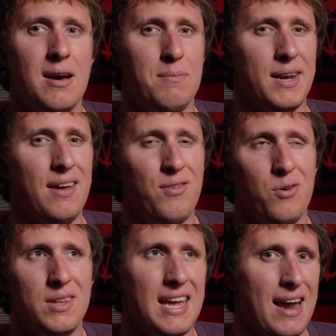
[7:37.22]
But I've
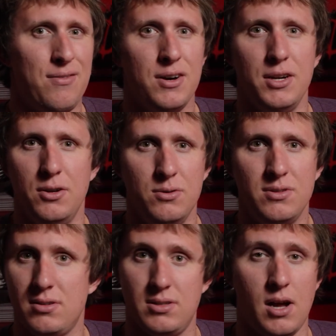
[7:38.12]
only ever
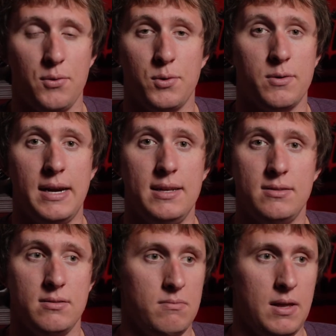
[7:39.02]
used software
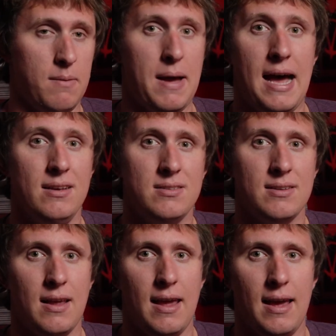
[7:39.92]
RAIDs in the
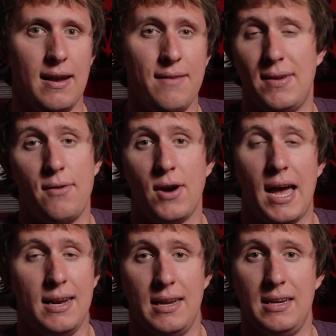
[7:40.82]
past, and I've never
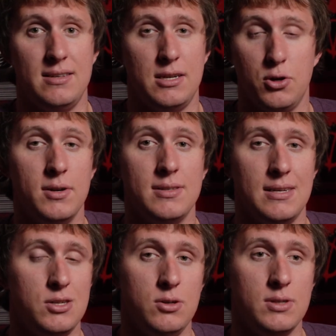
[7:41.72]
had any serious
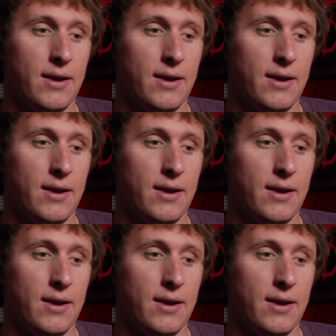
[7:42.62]
issues.